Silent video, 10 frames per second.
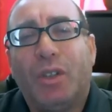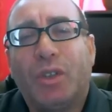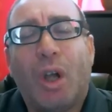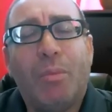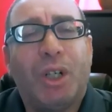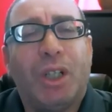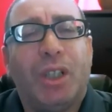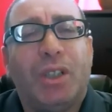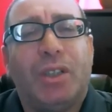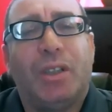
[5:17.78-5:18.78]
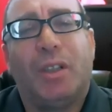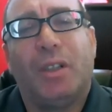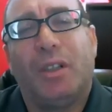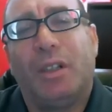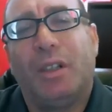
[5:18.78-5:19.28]
some traders
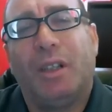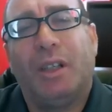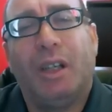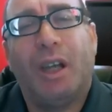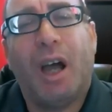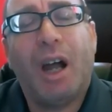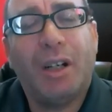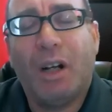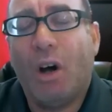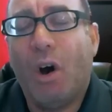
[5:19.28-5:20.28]
are